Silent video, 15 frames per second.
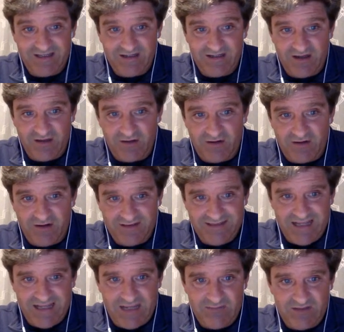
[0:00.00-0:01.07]
and another
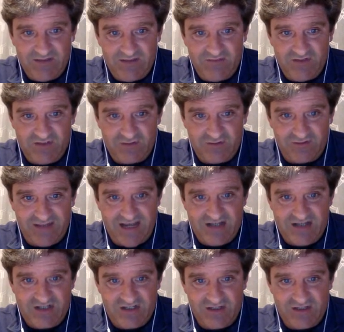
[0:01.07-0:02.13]
unnamed individual
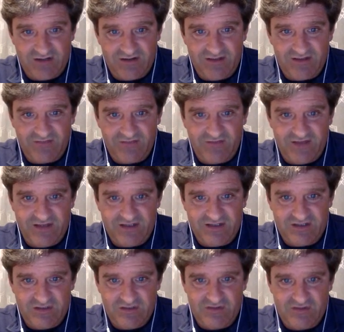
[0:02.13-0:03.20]
last year and the
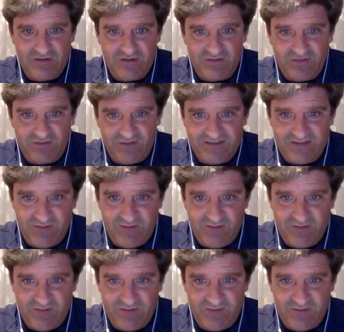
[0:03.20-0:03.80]
defendants used those funds to